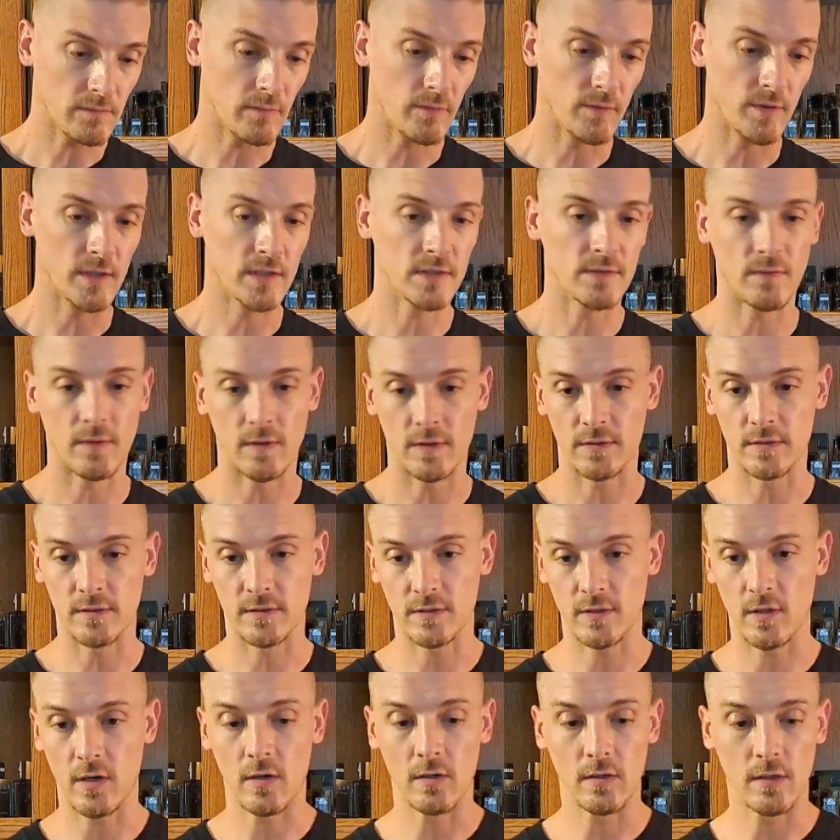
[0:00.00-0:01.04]
this
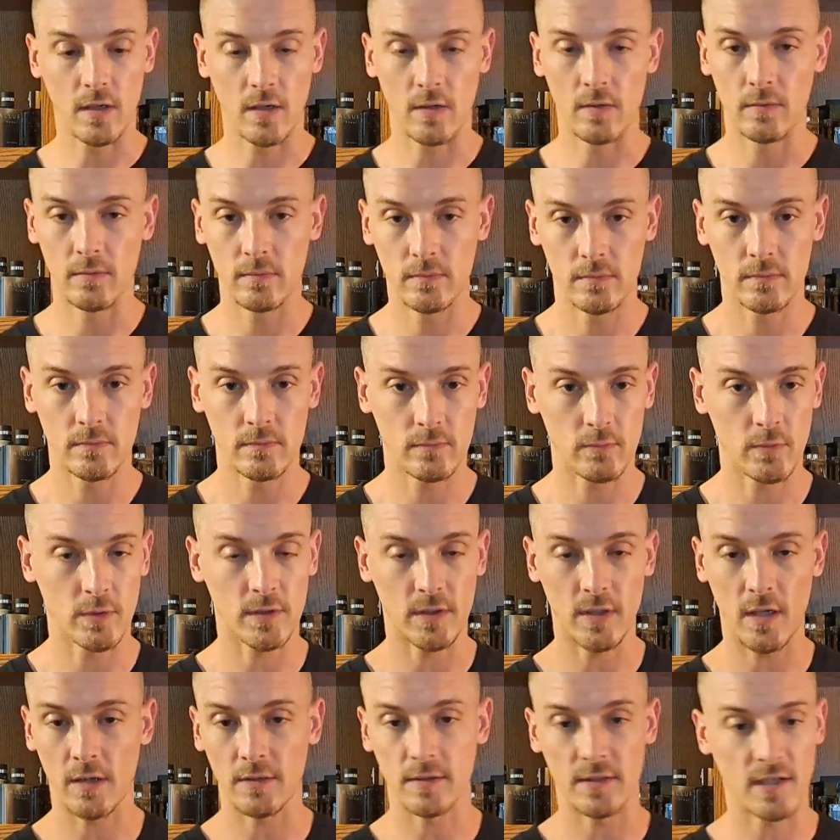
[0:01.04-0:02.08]
versus Carlisle
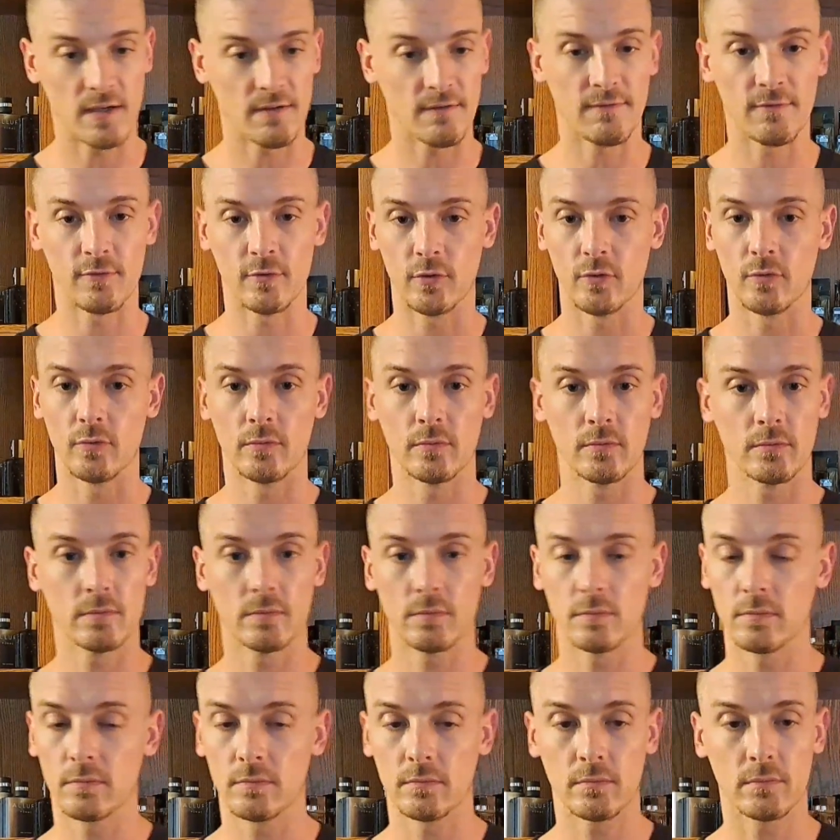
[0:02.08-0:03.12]
without that fruit
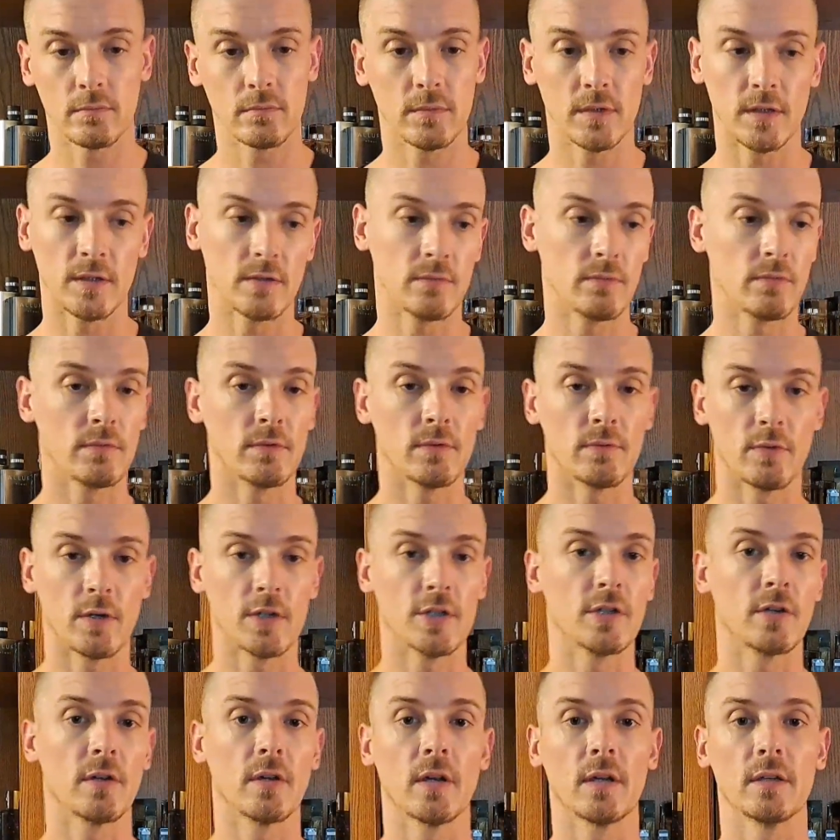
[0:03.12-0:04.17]
that the
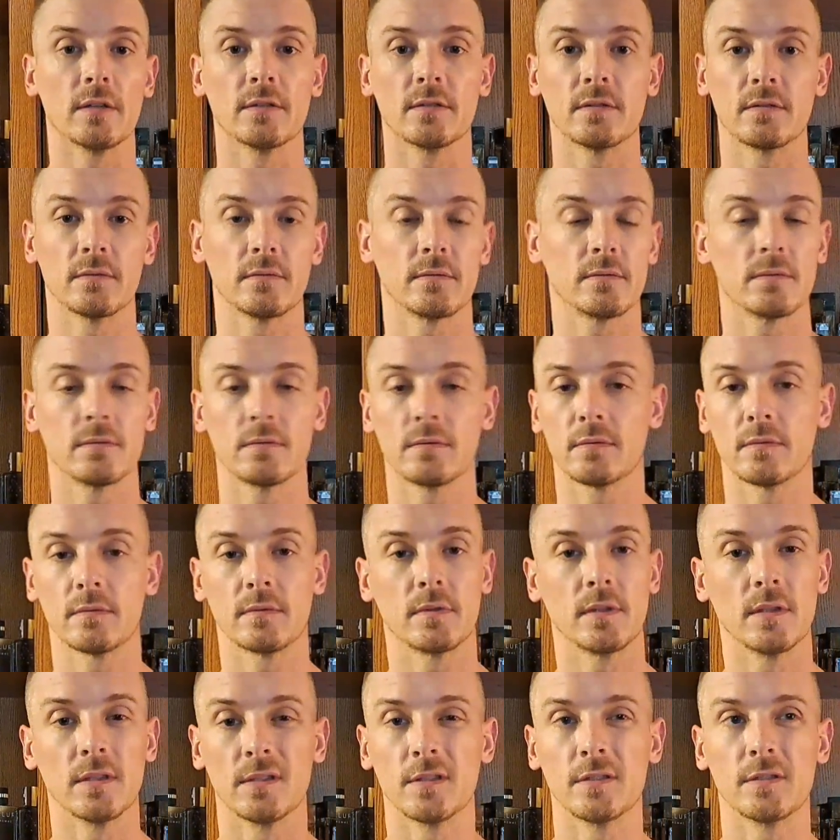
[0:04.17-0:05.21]
original has,
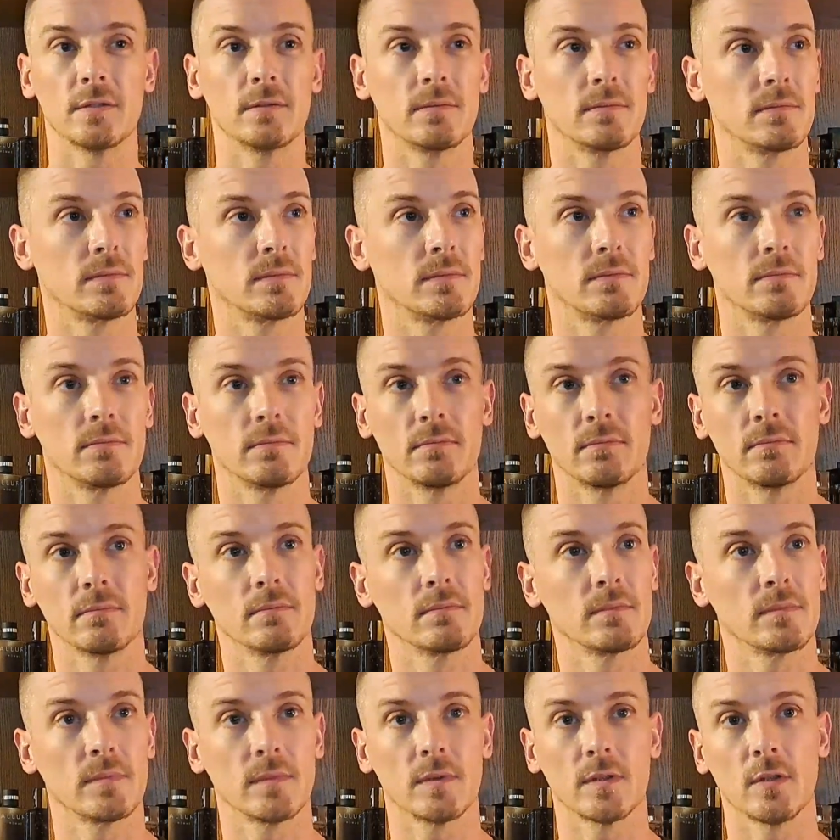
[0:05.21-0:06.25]
that
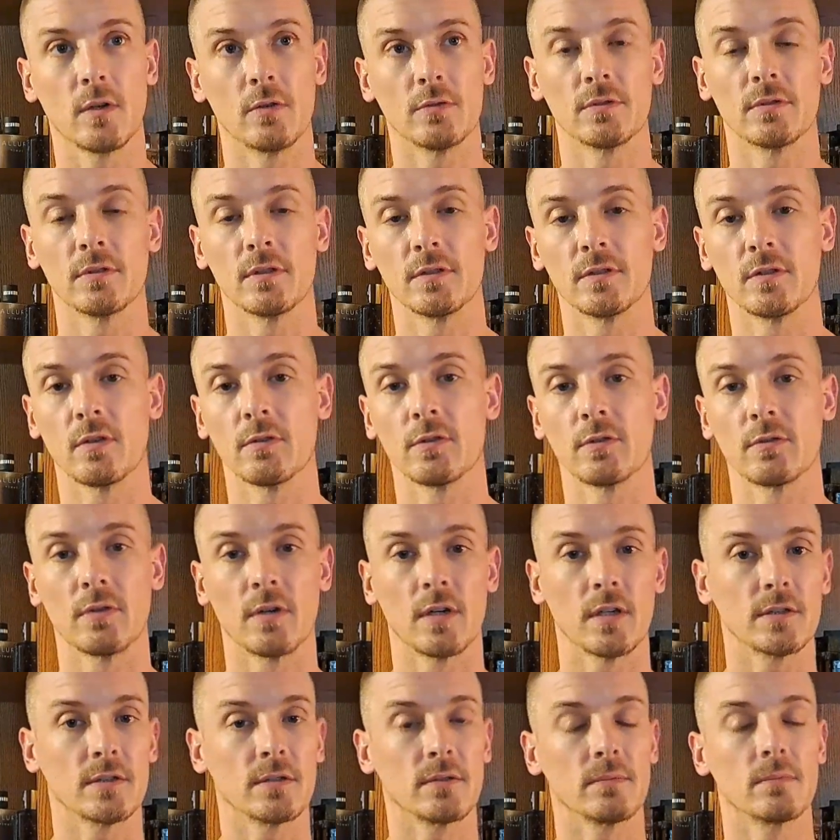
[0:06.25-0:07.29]
goes in its own
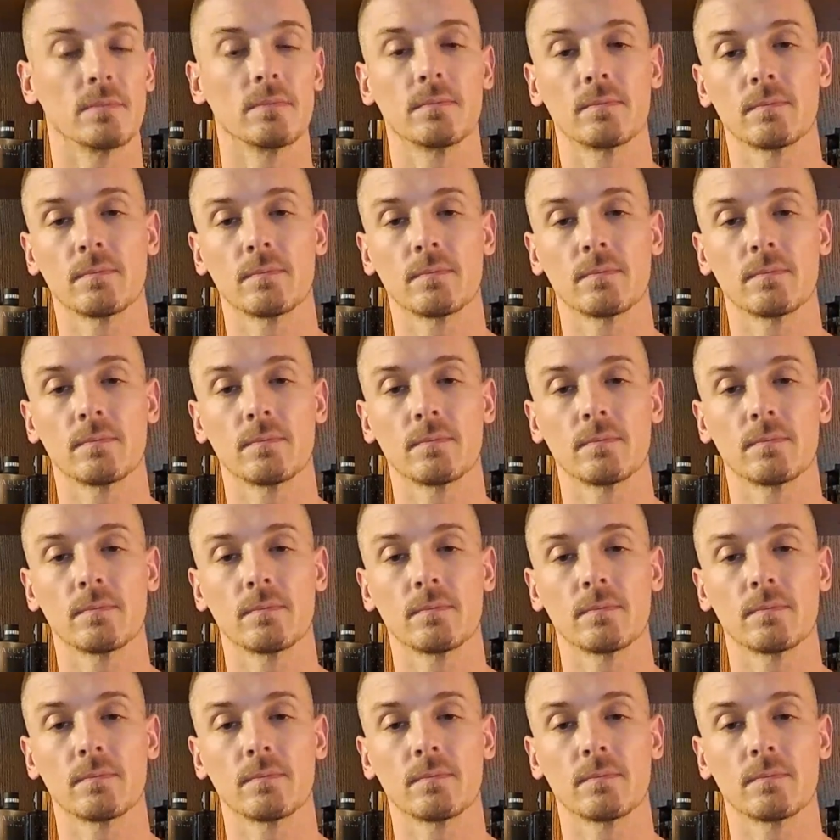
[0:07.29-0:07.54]
direction.